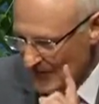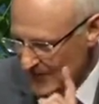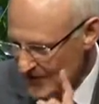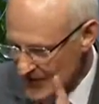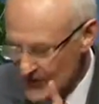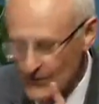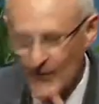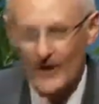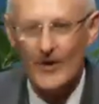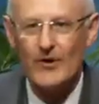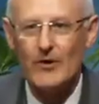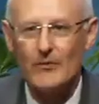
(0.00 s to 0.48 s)

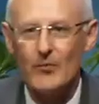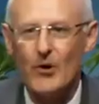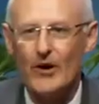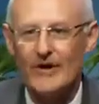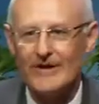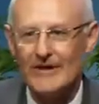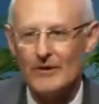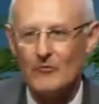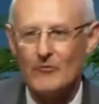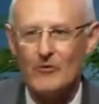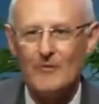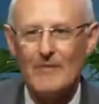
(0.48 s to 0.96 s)
Just one other
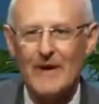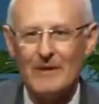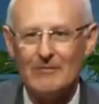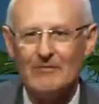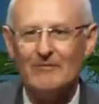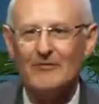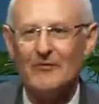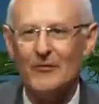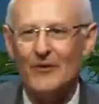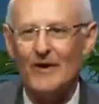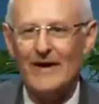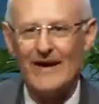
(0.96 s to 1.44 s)
point I will make
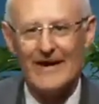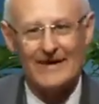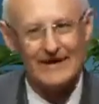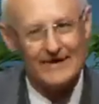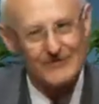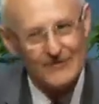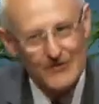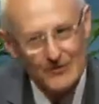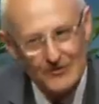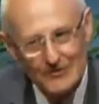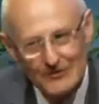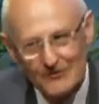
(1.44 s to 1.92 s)
before I
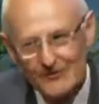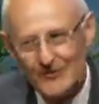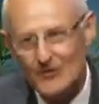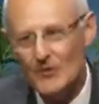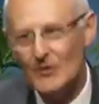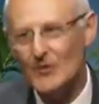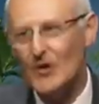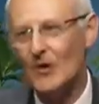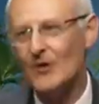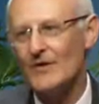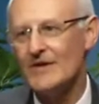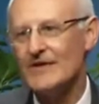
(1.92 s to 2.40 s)
end. If you
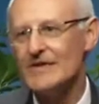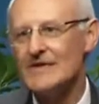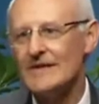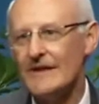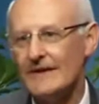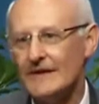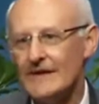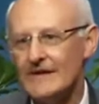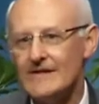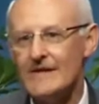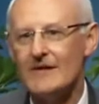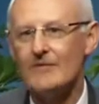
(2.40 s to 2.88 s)
review all the
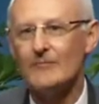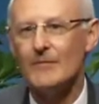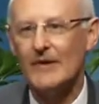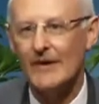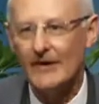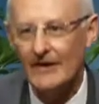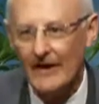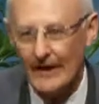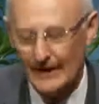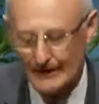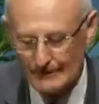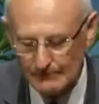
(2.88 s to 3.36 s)
studies that have
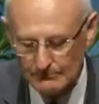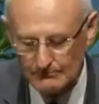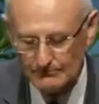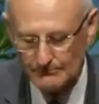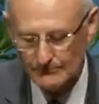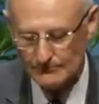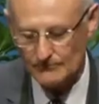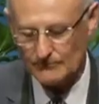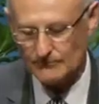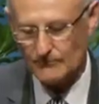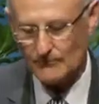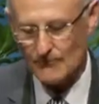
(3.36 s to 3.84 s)
been done,
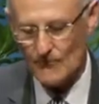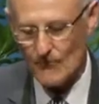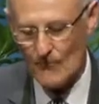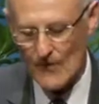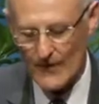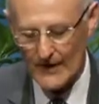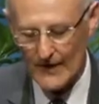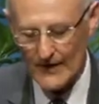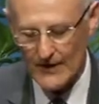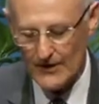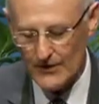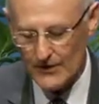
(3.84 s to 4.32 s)

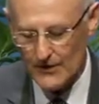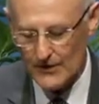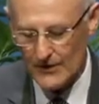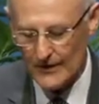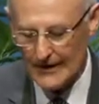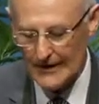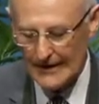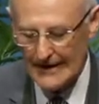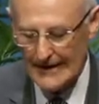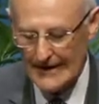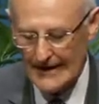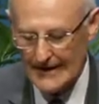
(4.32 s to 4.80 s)
you
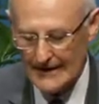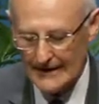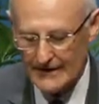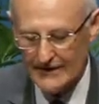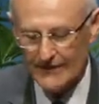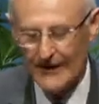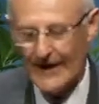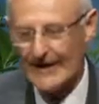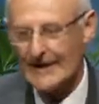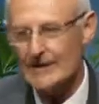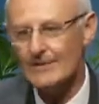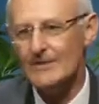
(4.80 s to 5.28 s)
can
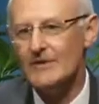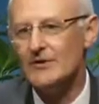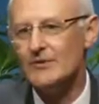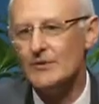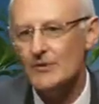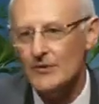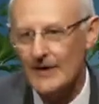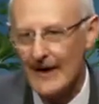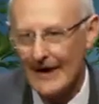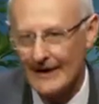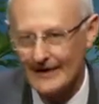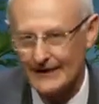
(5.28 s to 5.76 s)
divide them into
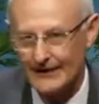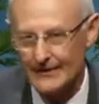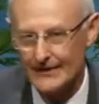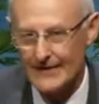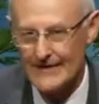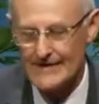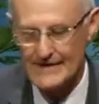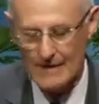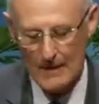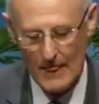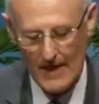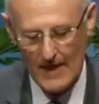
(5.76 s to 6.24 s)
two
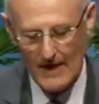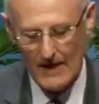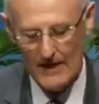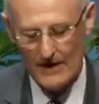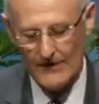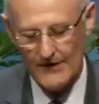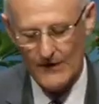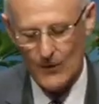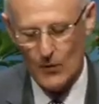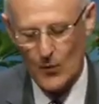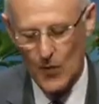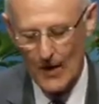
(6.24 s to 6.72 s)
categories.
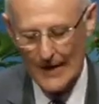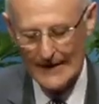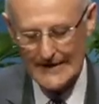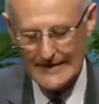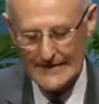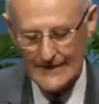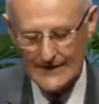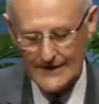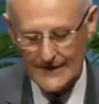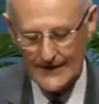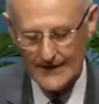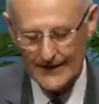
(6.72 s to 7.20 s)
The
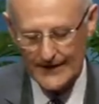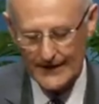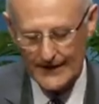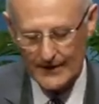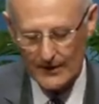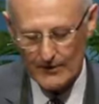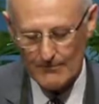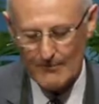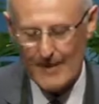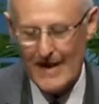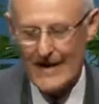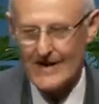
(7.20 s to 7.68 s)
ones
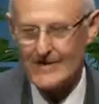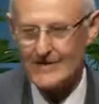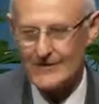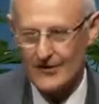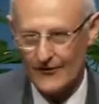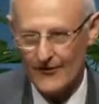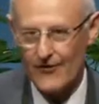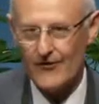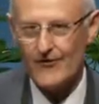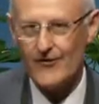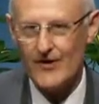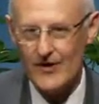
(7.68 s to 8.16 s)
that are
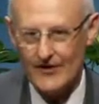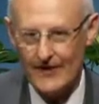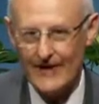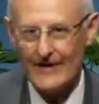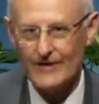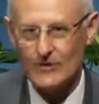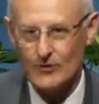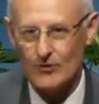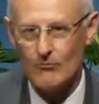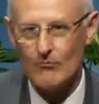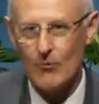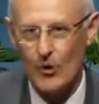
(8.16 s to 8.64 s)
based on
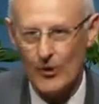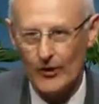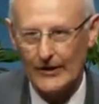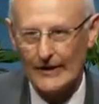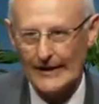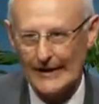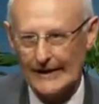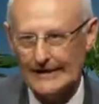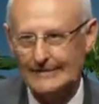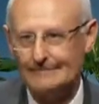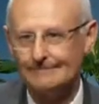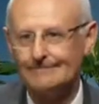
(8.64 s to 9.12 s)
theoretical
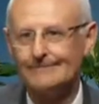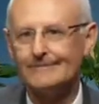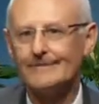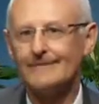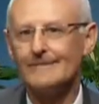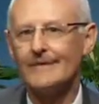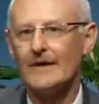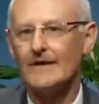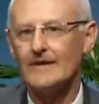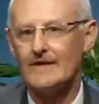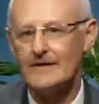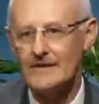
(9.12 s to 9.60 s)
modelling
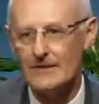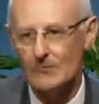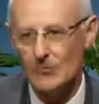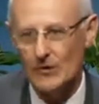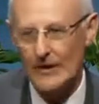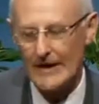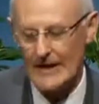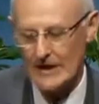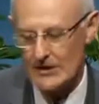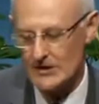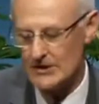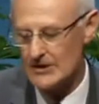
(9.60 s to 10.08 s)
and
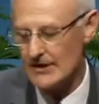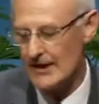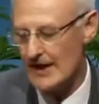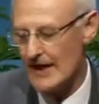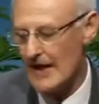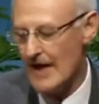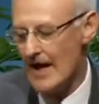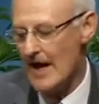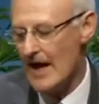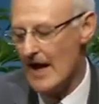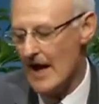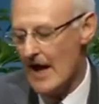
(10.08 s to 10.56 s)
simulation,
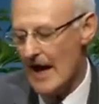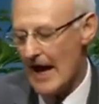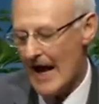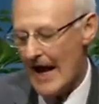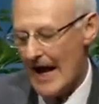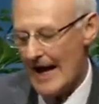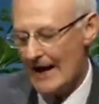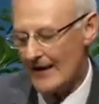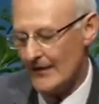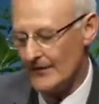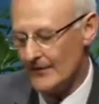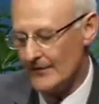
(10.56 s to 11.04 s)

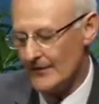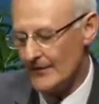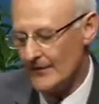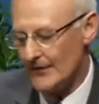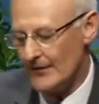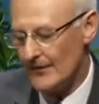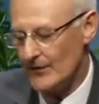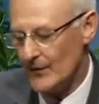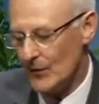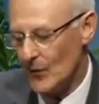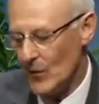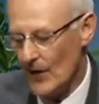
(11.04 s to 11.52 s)

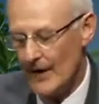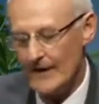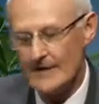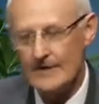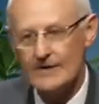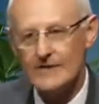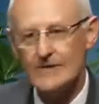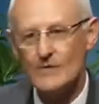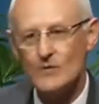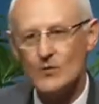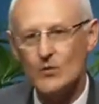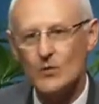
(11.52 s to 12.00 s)
and the
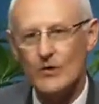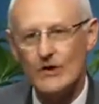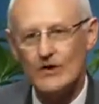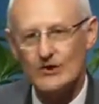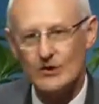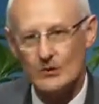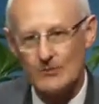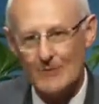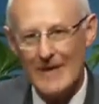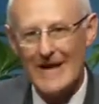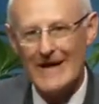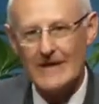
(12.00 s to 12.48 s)
ones
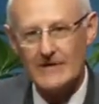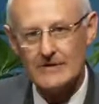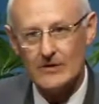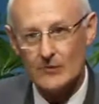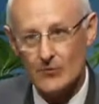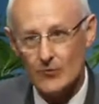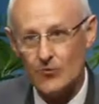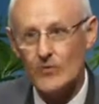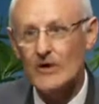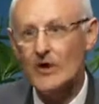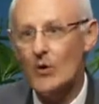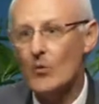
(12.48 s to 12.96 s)
which are based
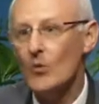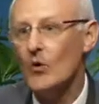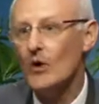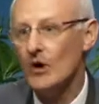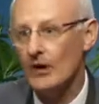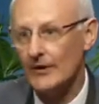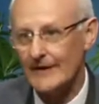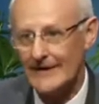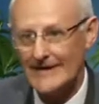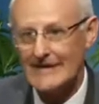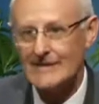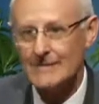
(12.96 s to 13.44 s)
on
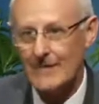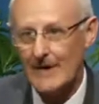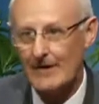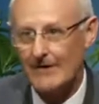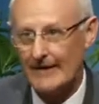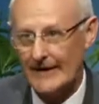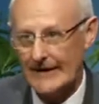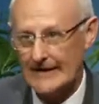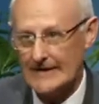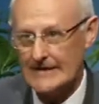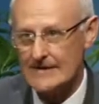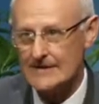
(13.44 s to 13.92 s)
real-world
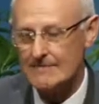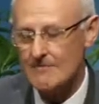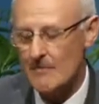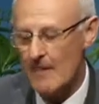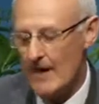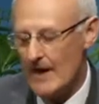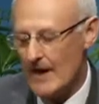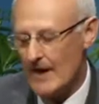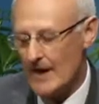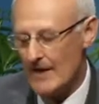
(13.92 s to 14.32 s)
experience.